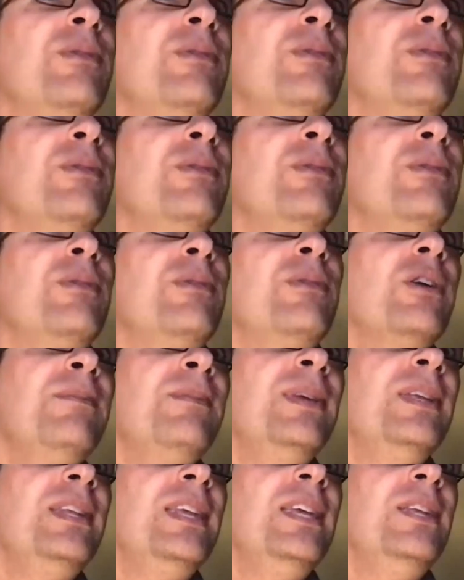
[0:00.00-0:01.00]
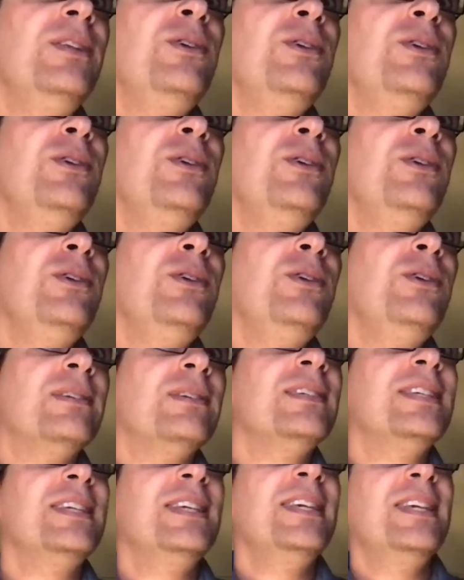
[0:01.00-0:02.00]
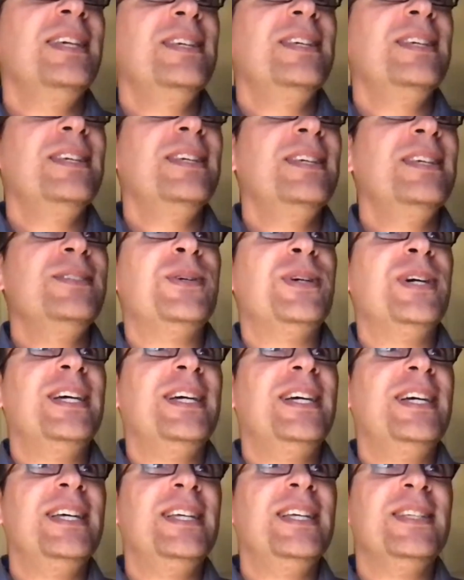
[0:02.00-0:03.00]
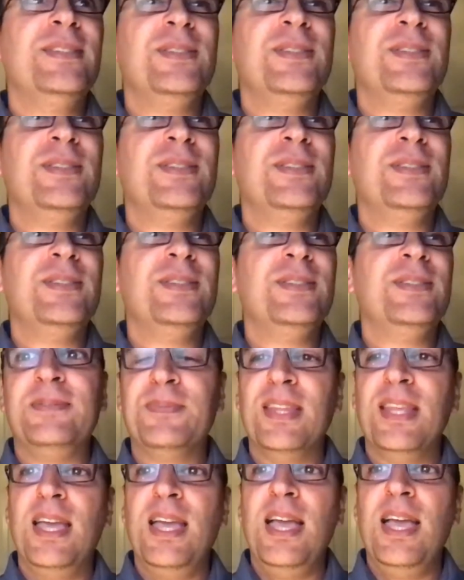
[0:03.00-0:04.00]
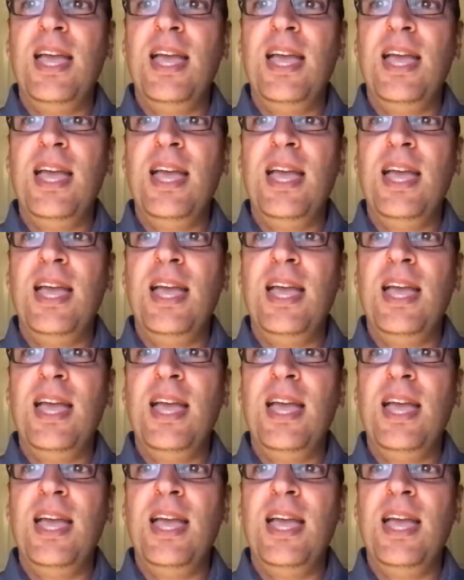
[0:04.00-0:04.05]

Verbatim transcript: from, from our time in, in the U S. So, uh, so that's it.